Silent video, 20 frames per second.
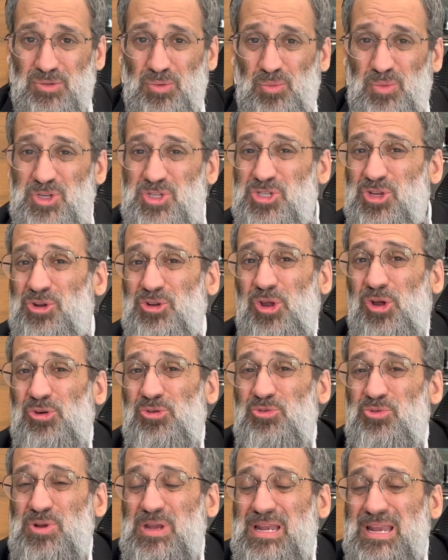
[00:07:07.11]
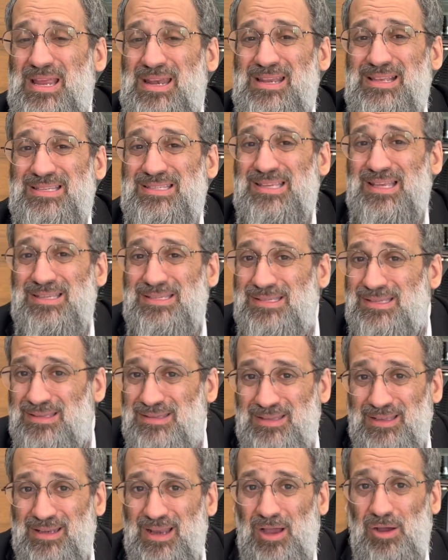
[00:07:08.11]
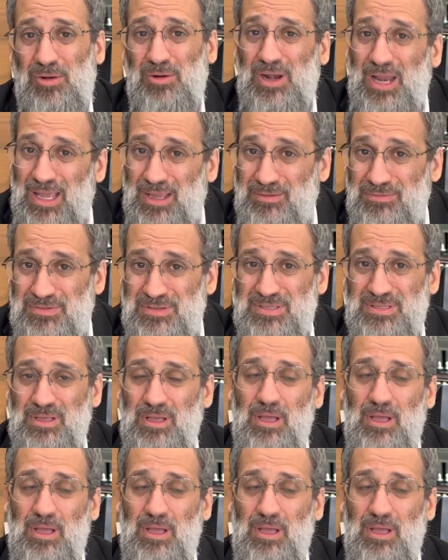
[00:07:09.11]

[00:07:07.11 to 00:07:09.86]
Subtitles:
which are not really a necessity in our lives,